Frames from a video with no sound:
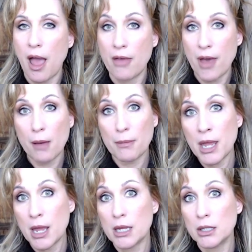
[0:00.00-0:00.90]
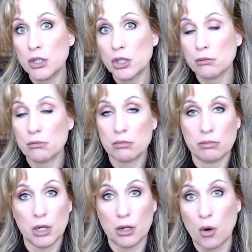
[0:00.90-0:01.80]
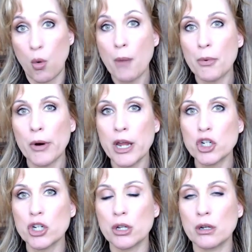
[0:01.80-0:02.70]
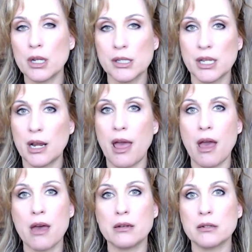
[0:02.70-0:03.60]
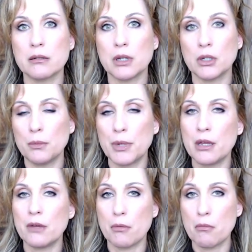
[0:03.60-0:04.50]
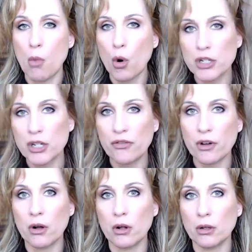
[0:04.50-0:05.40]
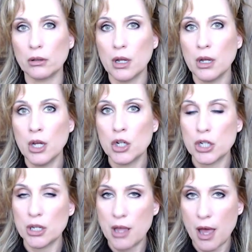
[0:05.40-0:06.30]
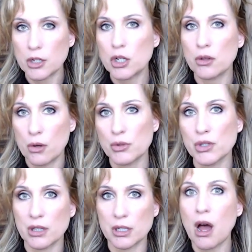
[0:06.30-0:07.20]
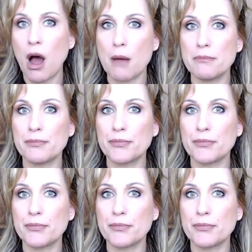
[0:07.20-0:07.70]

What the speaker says: And that means cooperation is going to end. It'll be even more difficult to get to those at the top.